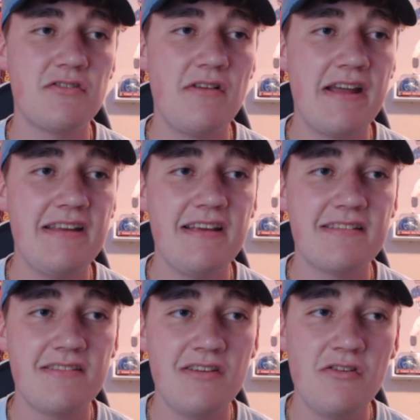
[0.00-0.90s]
and he has
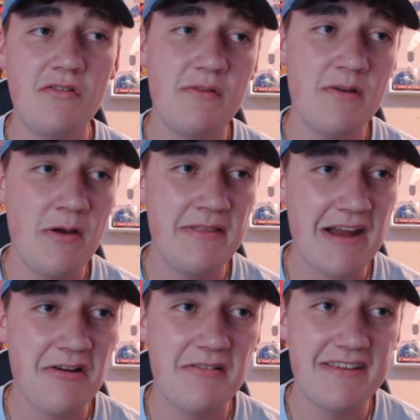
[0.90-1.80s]
still
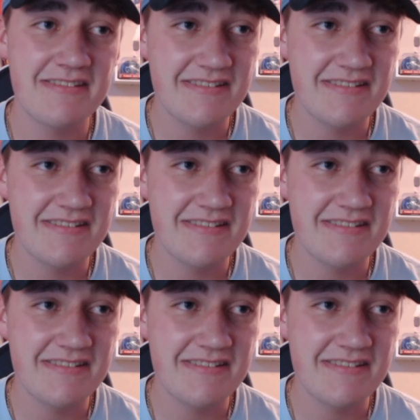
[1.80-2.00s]
narrowed his